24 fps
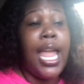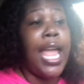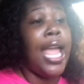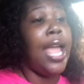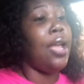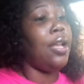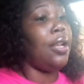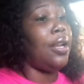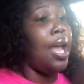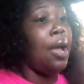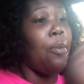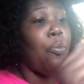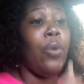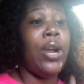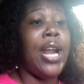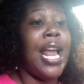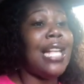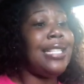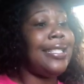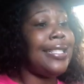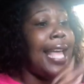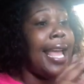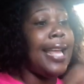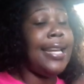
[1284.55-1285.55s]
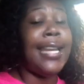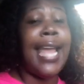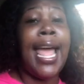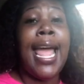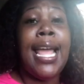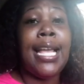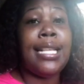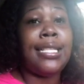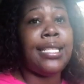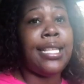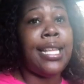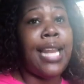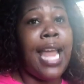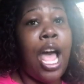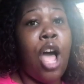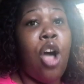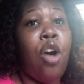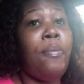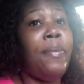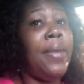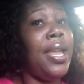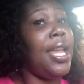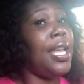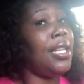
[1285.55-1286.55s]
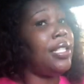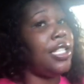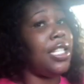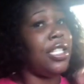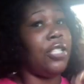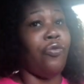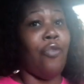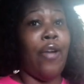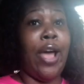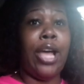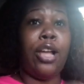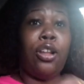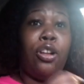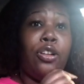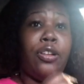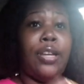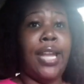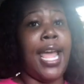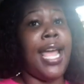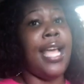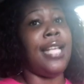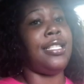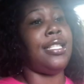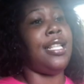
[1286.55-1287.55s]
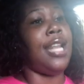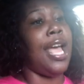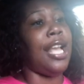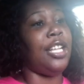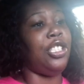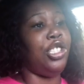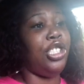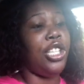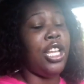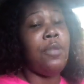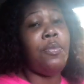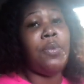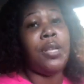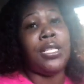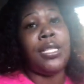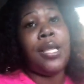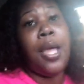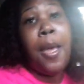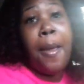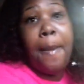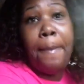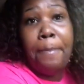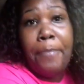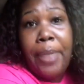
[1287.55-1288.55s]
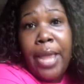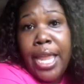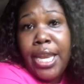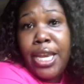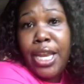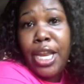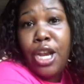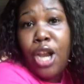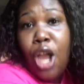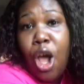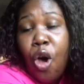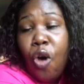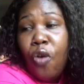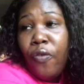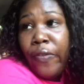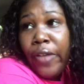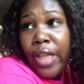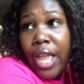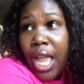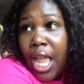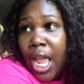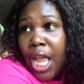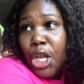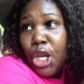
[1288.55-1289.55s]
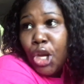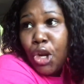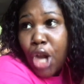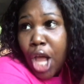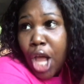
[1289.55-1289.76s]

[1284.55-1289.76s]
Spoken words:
And when I say dancing, I don't mean just regular dancing. Like, she was bending over and,